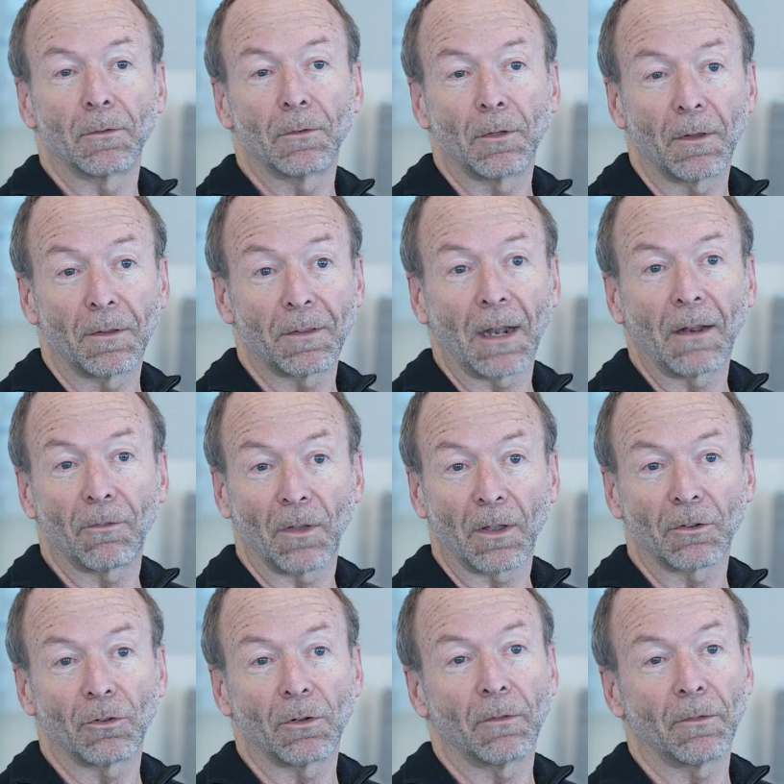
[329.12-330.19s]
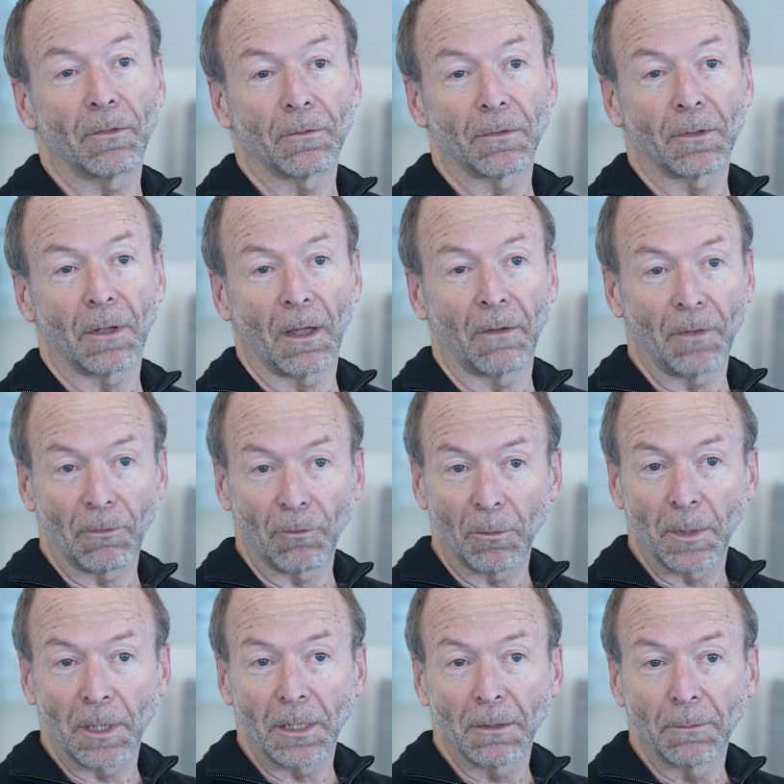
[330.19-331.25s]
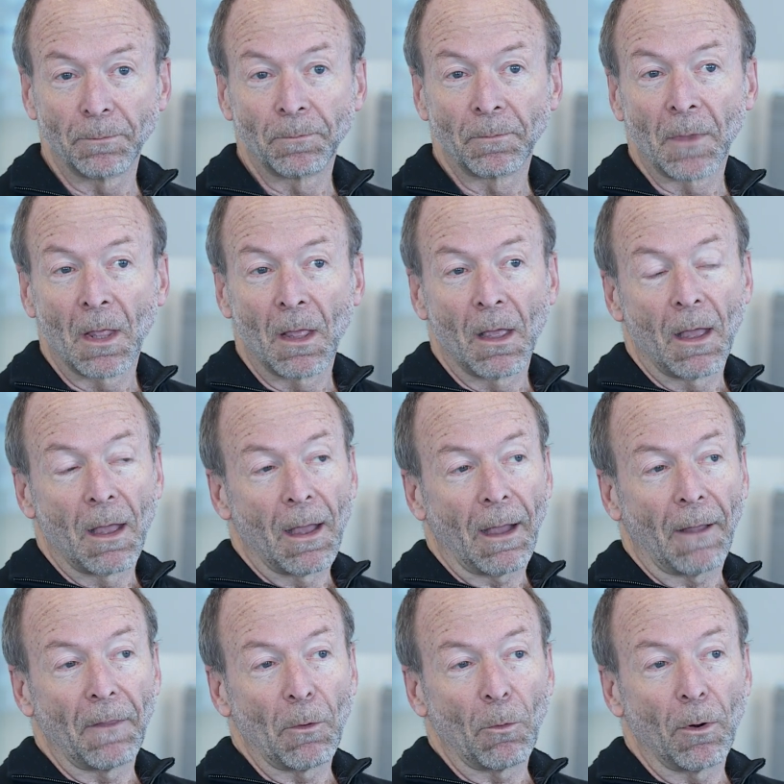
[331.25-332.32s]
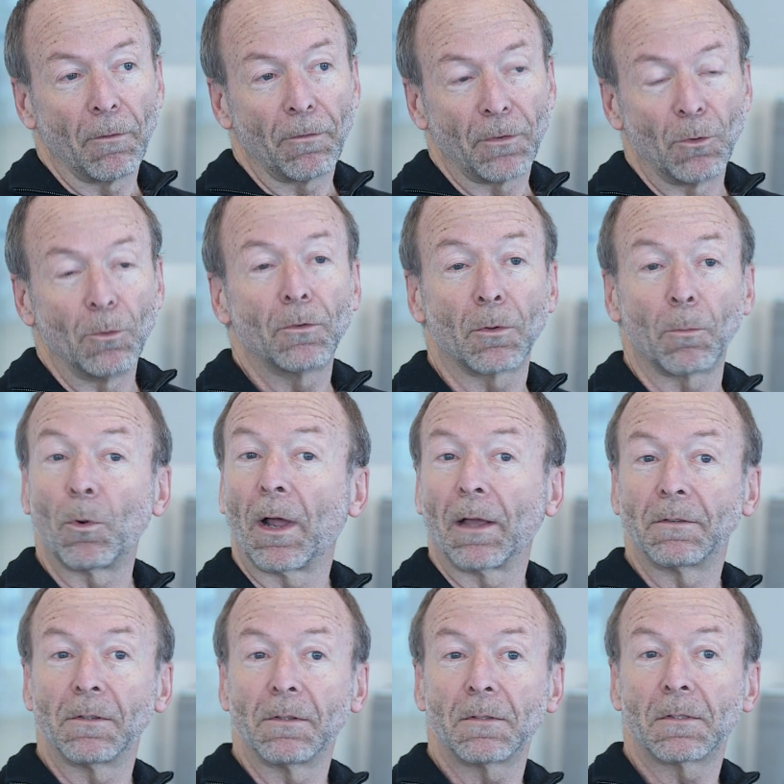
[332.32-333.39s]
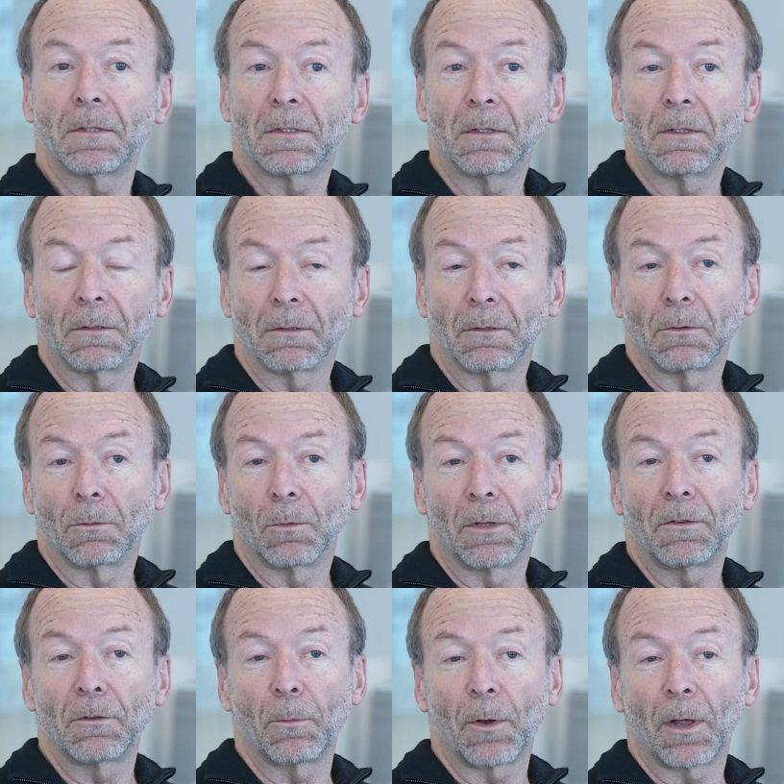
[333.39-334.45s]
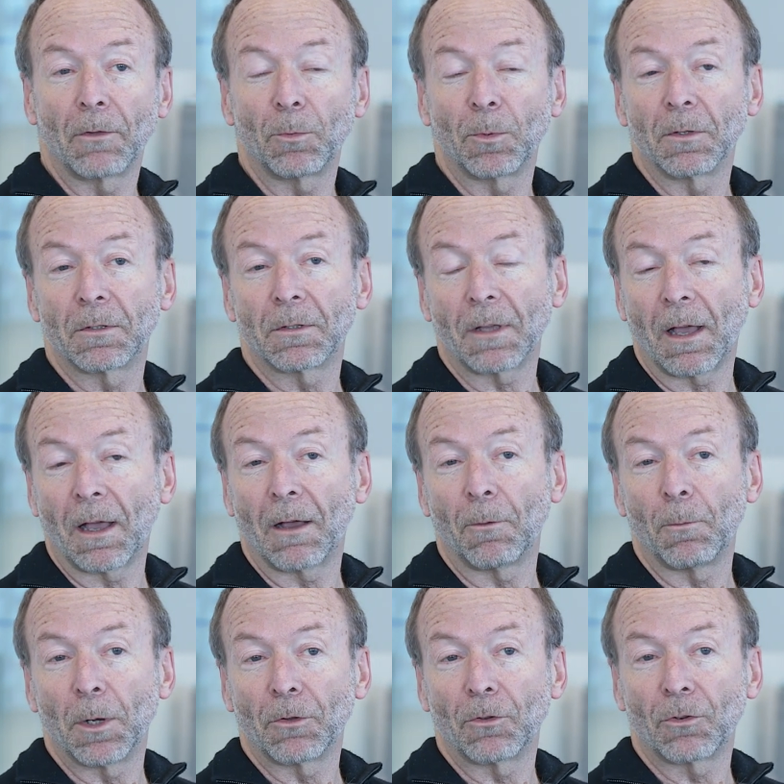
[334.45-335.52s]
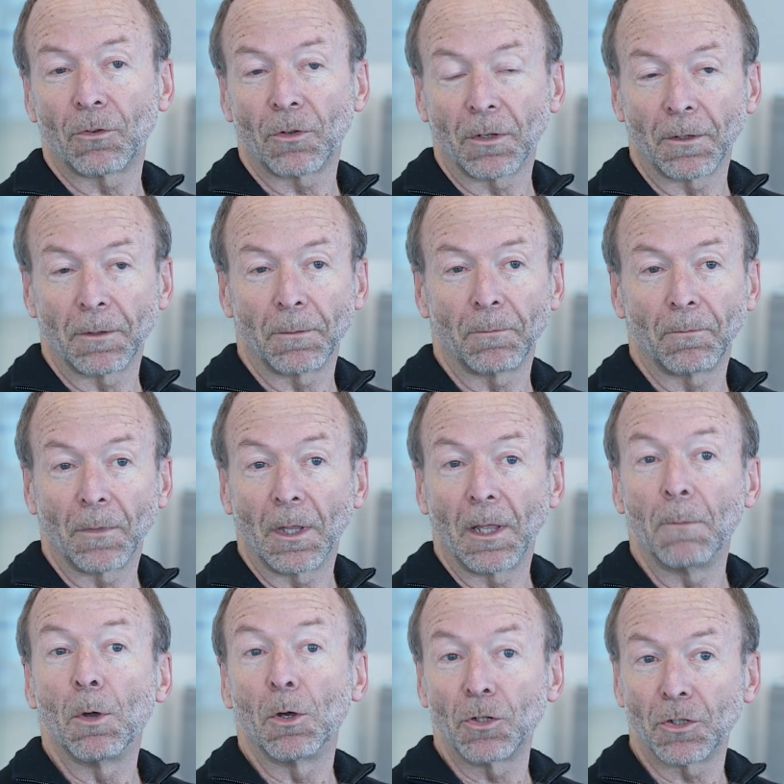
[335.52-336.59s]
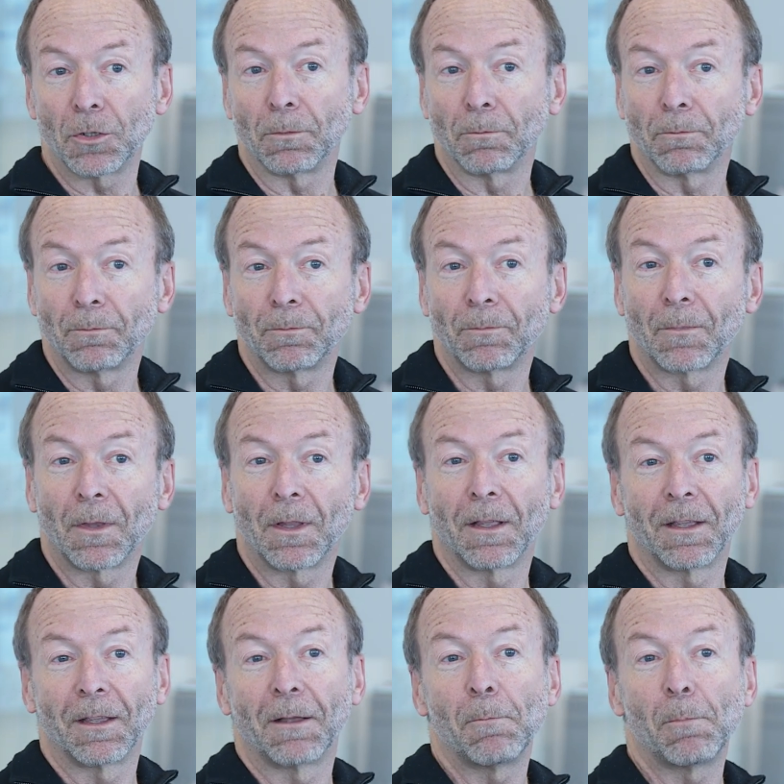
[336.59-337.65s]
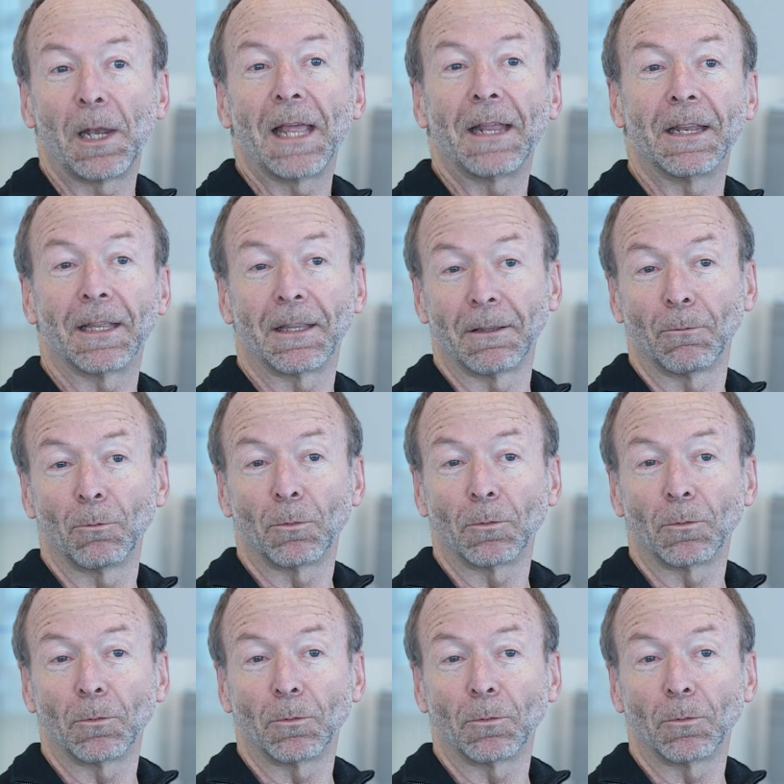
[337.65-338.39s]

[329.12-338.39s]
to the satisfaction of, of everybody. And there were a few surprises. Uh, one surprise was how much um, emotion played in.